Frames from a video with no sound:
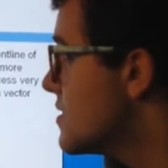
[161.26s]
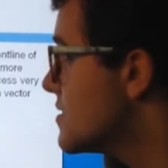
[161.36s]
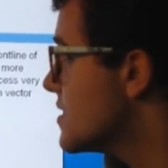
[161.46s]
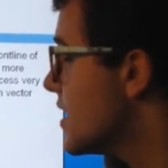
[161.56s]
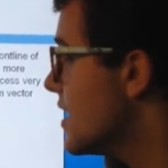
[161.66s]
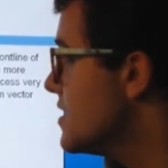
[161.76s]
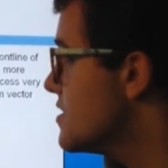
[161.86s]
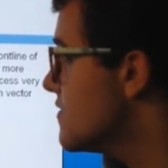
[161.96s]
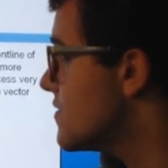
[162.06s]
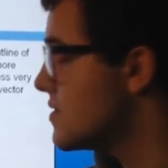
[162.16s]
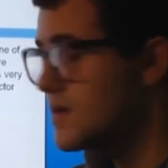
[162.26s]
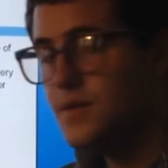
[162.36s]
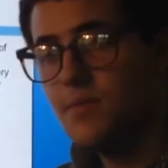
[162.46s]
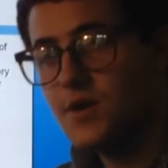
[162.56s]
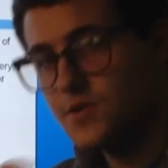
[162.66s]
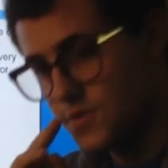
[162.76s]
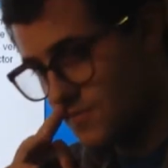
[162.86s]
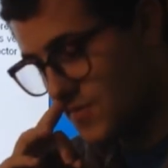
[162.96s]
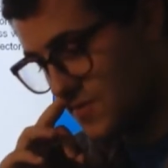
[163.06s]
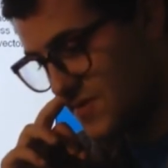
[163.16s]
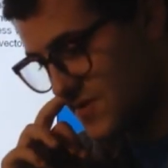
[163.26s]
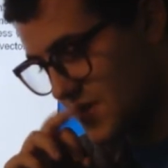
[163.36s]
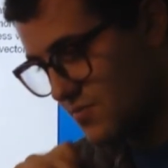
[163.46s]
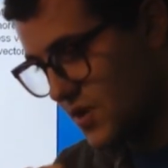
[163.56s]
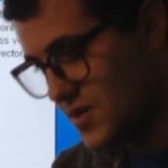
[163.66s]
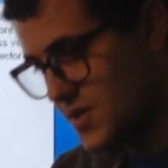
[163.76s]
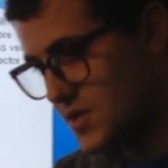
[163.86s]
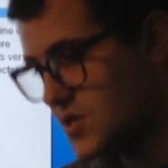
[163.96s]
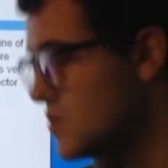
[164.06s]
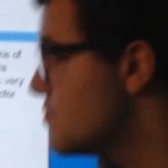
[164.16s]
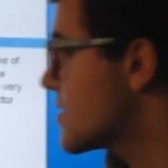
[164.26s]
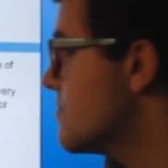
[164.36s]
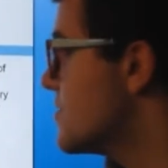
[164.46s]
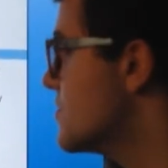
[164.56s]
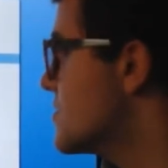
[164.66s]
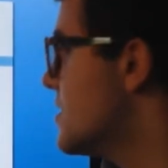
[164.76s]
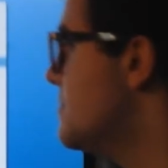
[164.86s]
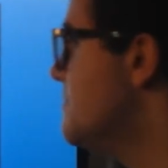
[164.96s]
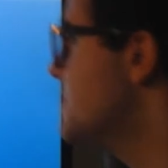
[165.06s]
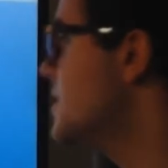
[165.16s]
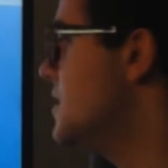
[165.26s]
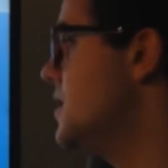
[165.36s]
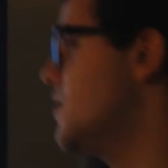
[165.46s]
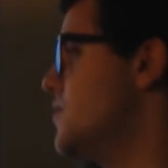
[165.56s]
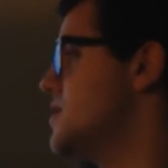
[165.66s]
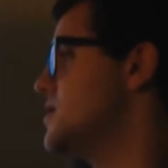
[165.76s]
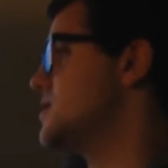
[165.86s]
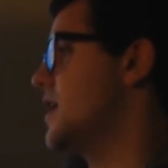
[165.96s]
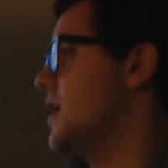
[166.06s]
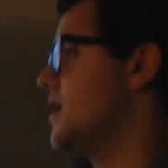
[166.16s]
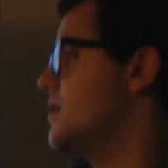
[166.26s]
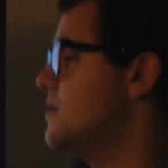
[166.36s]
The age of modern computers has brought us the supercomputer, which is a